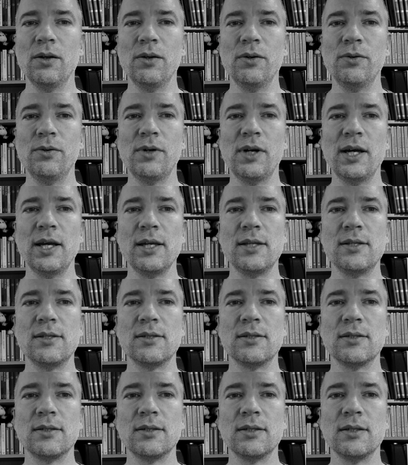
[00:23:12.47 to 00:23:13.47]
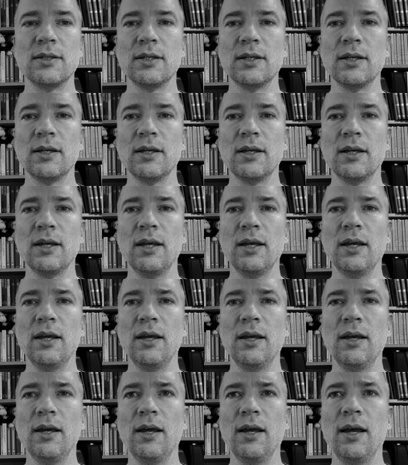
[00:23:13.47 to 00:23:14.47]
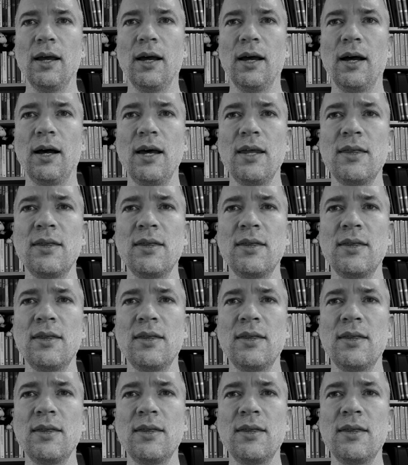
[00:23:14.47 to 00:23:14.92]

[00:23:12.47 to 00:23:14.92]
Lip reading: Right. I